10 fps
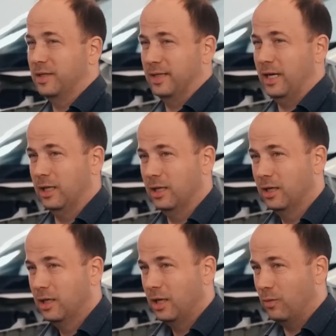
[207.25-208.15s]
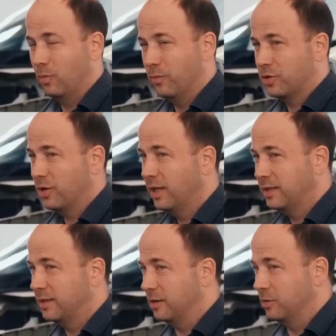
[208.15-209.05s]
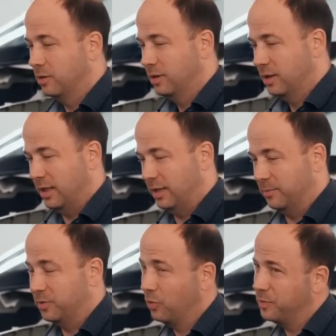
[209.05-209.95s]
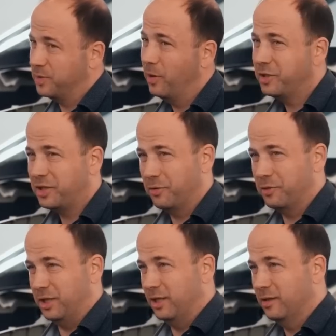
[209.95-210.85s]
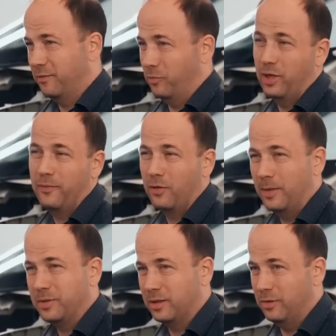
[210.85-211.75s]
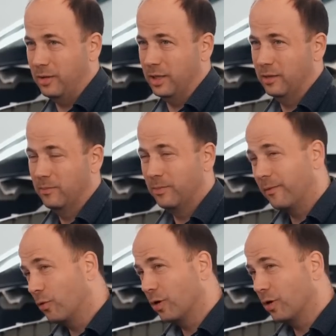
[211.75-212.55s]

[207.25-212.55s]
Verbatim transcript: He also noted that at Tesla, protecting occupants is the #1 priority.